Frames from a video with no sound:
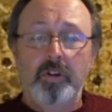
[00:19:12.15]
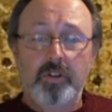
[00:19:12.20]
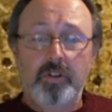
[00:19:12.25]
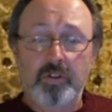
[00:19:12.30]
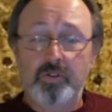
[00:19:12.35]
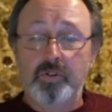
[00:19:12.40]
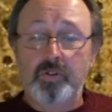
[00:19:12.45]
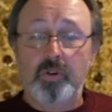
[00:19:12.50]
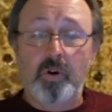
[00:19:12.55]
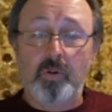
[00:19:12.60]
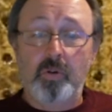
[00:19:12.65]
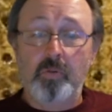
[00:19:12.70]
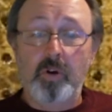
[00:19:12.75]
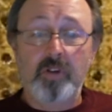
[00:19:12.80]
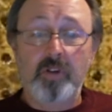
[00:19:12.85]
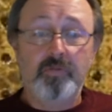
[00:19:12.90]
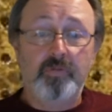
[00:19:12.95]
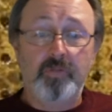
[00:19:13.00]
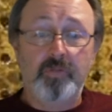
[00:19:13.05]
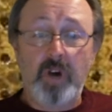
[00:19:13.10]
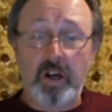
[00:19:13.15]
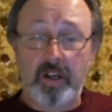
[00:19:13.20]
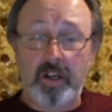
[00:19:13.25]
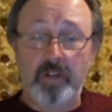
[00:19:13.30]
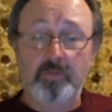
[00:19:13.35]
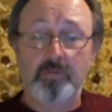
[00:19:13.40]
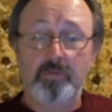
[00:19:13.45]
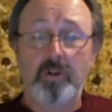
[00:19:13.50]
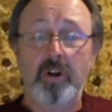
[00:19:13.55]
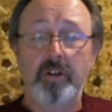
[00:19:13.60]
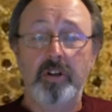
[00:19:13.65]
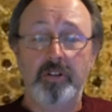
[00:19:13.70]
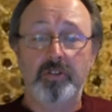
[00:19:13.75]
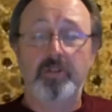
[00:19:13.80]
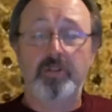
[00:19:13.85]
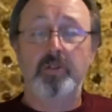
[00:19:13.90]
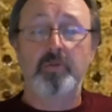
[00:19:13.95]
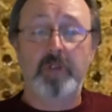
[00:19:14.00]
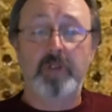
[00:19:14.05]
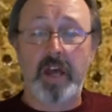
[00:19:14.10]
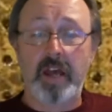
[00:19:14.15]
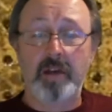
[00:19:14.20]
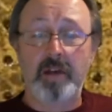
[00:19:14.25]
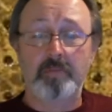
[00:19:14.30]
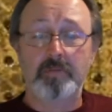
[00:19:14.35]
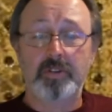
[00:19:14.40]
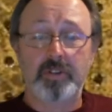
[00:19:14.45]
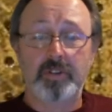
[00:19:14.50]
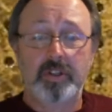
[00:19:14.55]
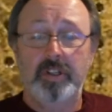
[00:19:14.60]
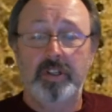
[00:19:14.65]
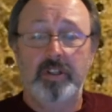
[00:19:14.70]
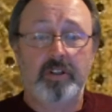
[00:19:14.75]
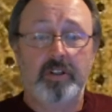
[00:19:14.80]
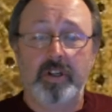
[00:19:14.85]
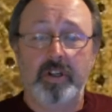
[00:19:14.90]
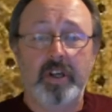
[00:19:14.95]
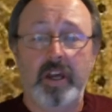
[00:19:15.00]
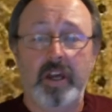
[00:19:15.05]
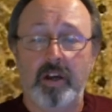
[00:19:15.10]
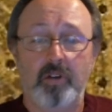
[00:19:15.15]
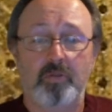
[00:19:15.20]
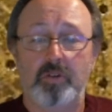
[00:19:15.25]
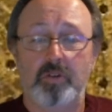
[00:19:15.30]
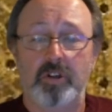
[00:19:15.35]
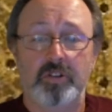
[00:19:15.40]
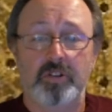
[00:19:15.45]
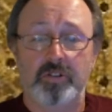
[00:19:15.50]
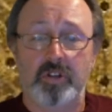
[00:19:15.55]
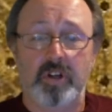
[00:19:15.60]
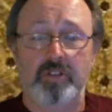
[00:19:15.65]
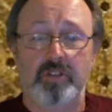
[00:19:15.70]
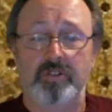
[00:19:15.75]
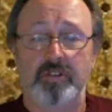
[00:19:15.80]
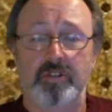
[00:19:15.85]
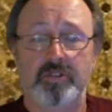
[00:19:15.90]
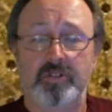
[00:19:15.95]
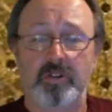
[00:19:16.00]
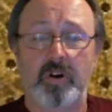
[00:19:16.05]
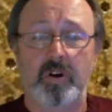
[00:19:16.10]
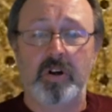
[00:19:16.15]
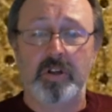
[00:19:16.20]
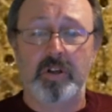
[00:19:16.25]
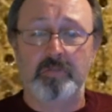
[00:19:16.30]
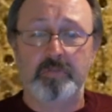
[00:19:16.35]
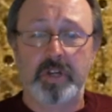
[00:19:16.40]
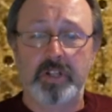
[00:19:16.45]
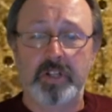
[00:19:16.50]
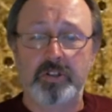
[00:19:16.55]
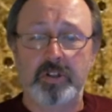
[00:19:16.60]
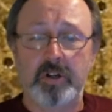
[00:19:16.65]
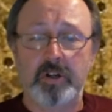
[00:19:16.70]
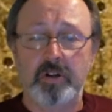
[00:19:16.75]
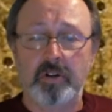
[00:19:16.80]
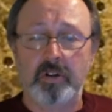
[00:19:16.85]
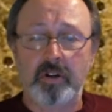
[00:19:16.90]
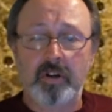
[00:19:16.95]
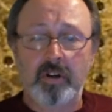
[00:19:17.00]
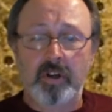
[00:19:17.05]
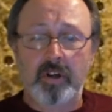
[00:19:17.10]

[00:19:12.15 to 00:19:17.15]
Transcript: You score one fucking run in two games. You can't criticize the starting pitcher.